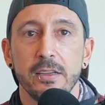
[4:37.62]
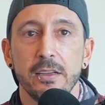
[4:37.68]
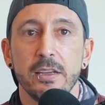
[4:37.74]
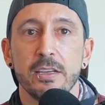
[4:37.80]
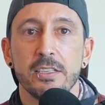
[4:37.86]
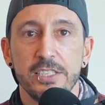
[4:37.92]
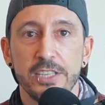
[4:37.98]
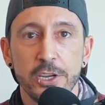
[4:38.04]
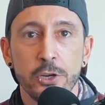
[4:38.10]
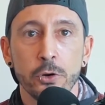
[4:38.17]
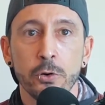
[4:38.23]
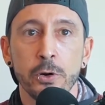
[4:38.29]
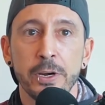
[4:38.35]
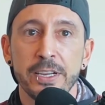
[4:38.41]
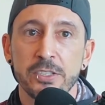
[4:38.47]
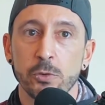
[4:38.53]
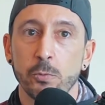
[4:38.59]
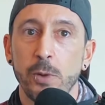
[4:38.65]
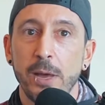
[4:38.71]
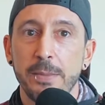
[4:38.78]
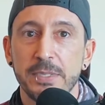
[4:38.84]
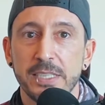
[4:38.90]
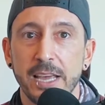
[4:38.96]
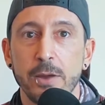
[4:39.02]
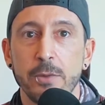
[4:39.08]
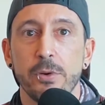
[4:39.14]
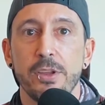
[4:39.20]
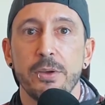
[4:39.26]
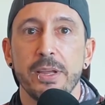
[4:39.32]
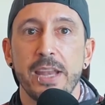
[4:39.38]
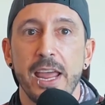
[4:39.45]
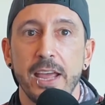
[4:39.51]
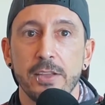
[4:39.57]
SeatGuru is a website where you
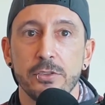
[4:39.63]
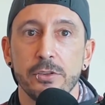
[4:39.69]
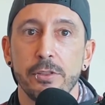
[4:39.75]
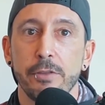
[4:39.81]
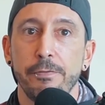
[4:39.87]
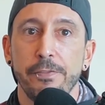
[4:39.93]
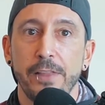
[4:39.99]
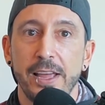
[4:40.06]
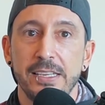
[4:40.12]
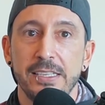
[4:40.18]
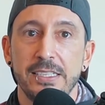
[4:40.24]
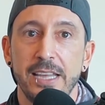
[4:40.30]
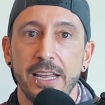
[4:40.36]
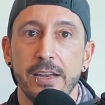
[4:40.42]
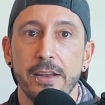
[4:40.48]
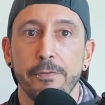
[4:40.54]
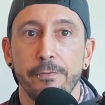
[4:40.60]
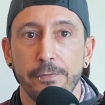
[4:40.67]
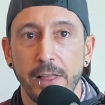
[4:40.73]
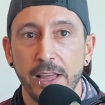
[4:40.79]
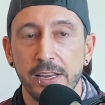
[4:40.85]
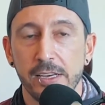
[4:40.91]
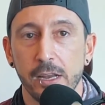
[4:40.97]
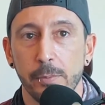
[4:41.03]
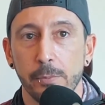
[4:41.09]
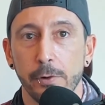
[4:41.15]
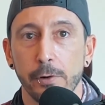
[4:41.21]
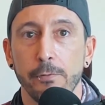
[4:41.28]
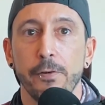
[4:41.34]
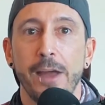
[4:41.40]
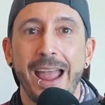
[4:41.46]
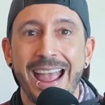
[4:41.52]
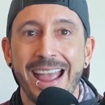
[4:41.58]
can enter the flight date and flight number
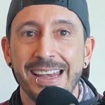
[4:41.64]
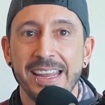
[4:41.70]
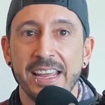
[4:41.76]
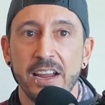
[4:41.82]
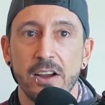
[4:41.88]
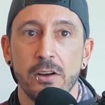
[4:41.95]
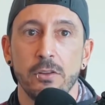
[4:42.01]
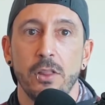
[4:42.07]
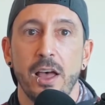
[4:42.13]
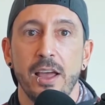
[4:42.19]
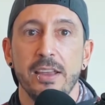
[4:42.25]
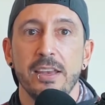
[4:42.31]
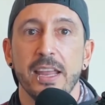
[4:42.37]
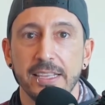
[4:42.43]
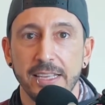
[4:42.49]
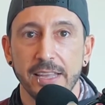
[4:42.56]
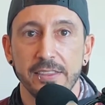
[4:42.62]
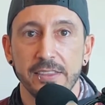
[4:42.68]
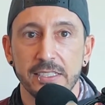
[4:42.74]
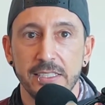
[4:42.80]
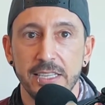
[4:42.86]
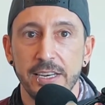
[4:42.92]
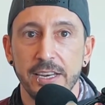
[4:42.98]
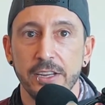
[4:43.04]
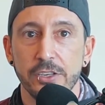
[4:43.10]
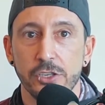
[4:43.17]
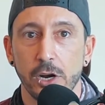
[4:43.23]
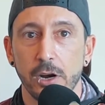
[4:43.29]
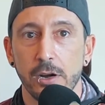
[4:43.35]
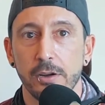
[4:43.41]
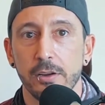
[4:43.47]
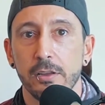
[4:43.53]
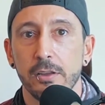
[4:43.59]
for any airline and get the seating chart.